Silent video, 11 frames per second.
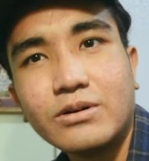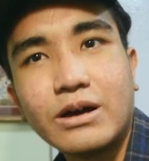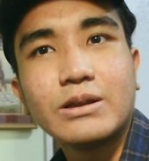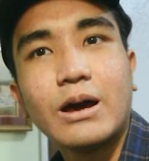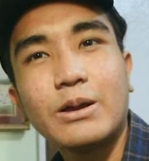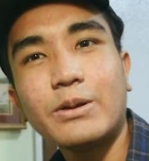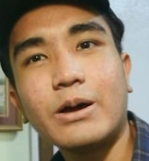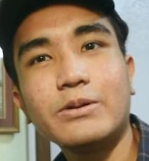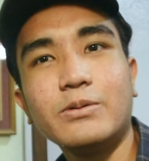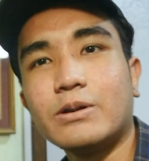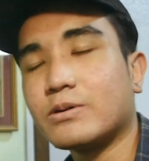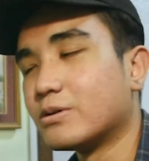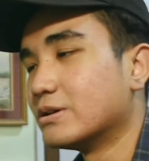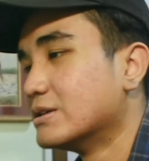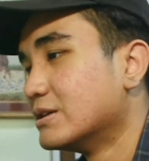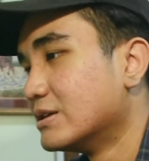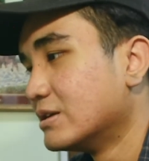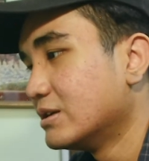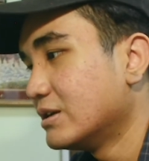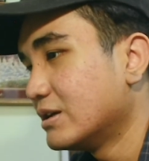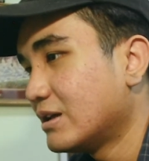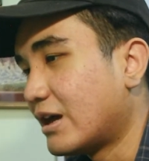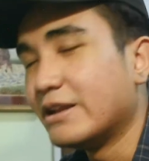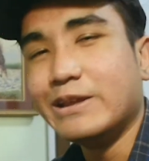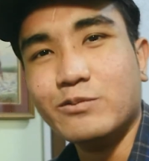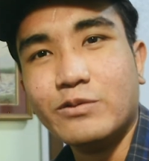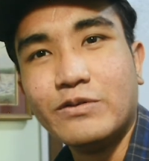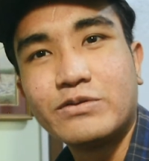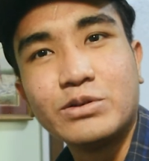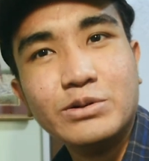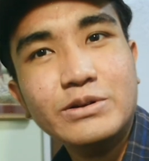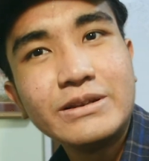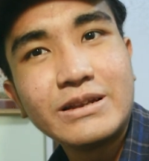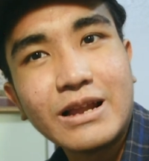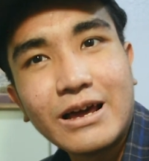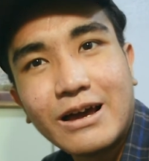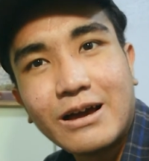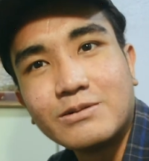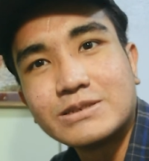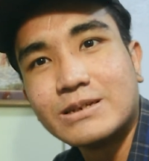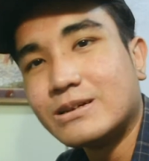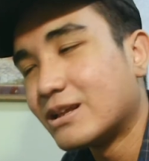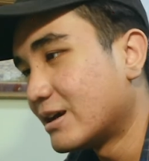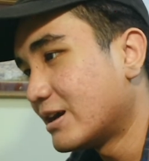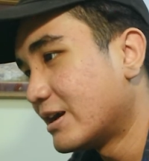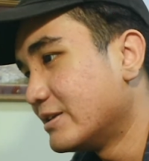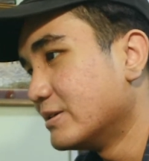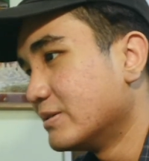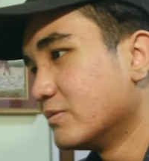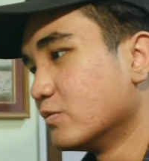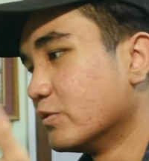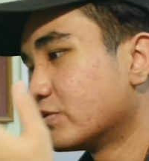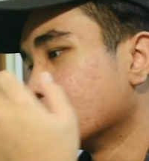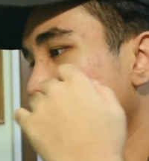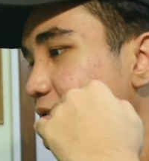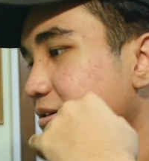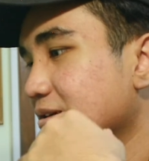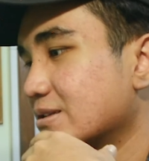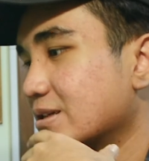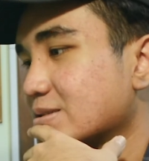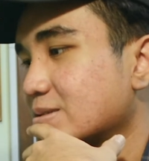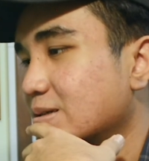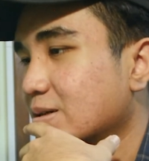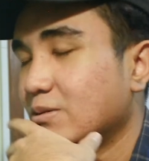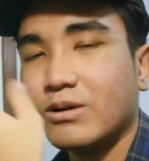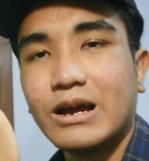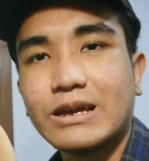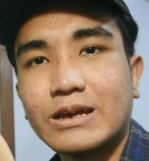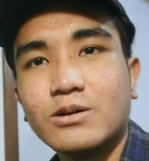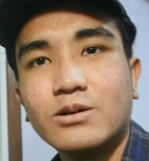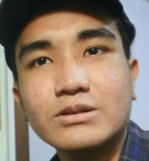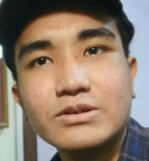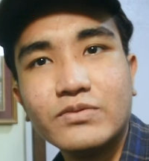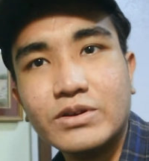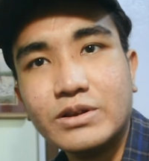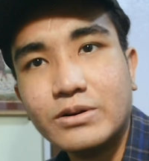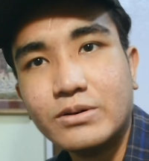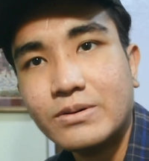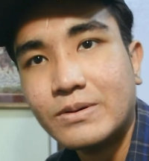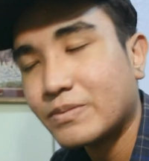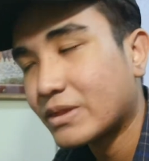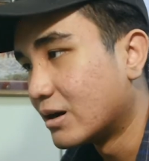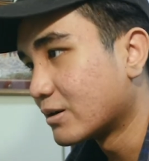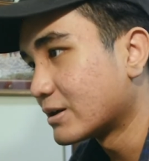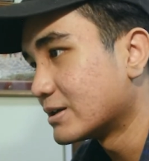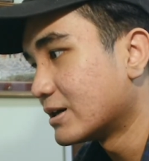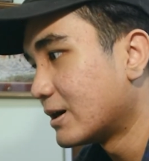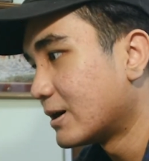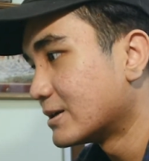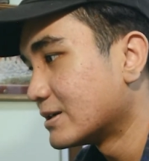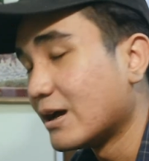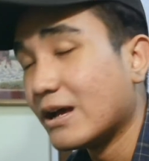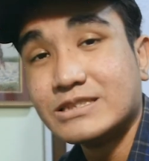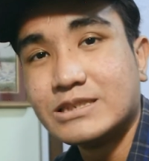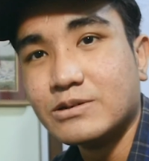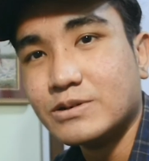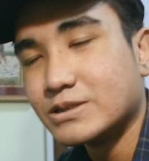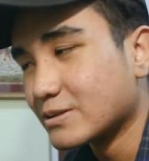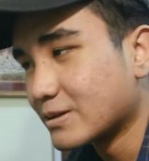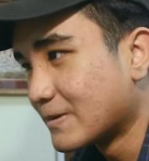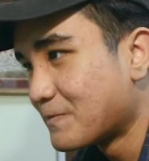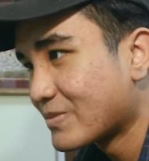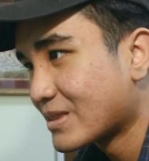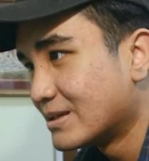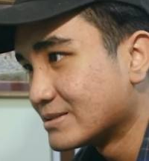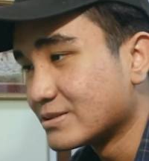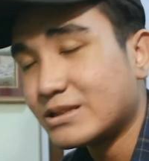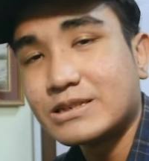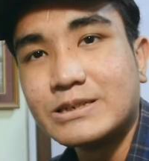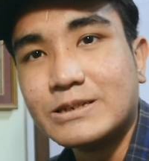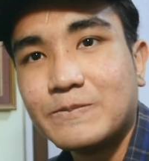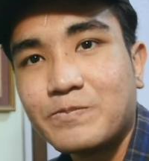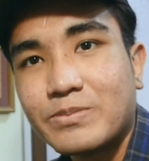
I don't know what to call it. Edit with tune. Like I would say like edit with tune. That's what I can call this video. Okay. End series. Okay. So that's it.